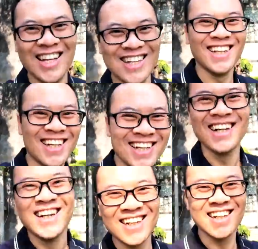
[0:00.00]
it's
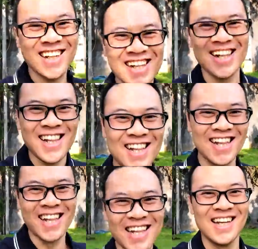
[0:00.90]
able to keep me
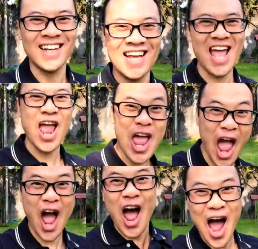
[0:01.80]
relatively
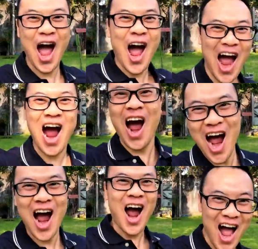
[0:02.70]
stable and
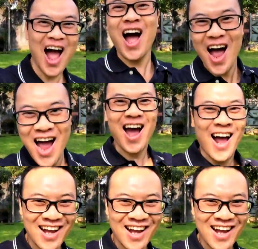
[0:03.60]
also smooth, so